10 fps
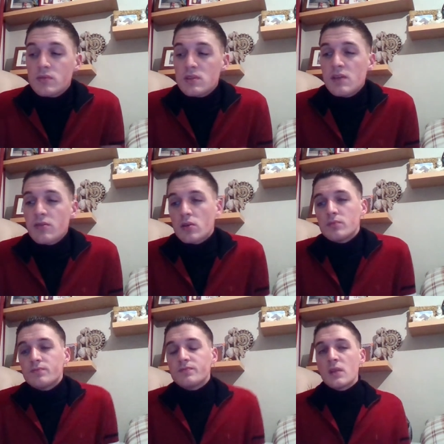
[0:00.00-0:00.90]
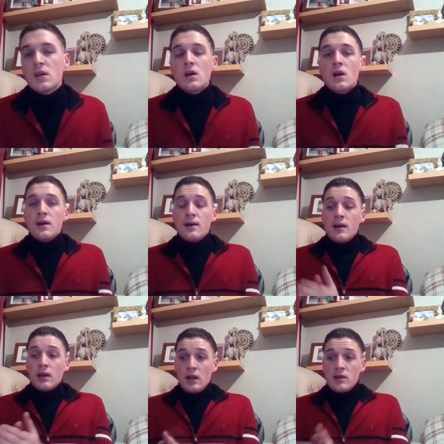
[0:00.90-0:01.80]
It's difficult.
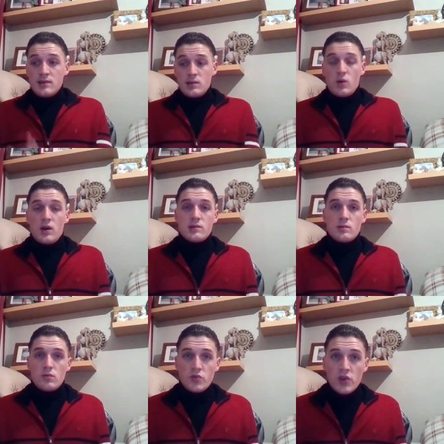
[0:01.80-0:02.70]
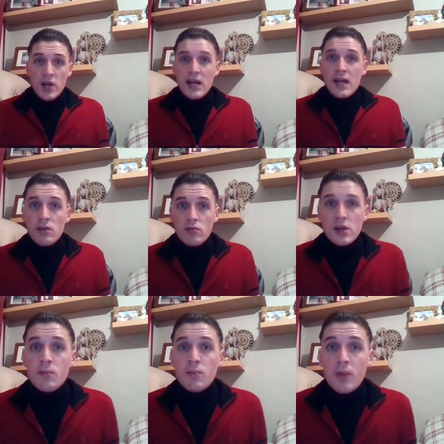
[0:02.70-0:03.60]
Glasses wise, really,
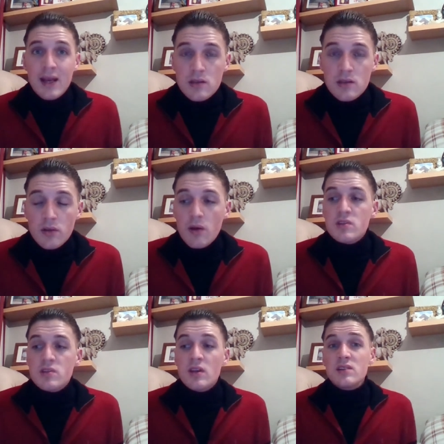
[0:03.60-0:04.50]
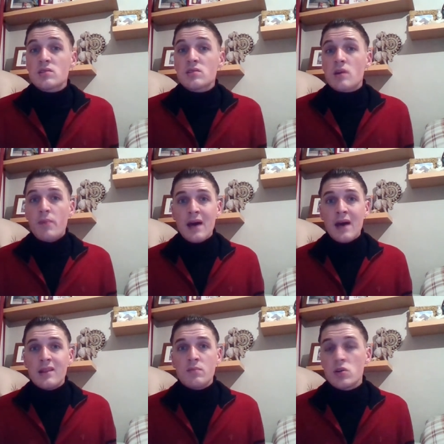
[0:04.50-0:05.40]
really pleased on them. So let's just compare
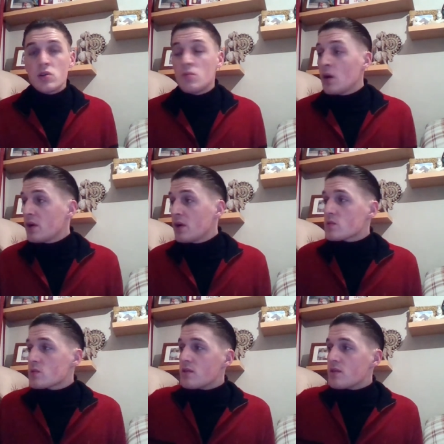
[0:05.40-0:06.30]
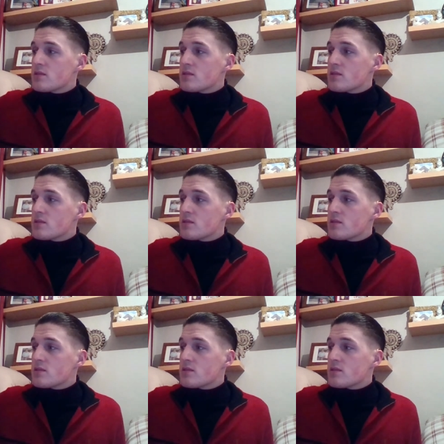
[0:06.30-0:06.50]
them to my previous ones.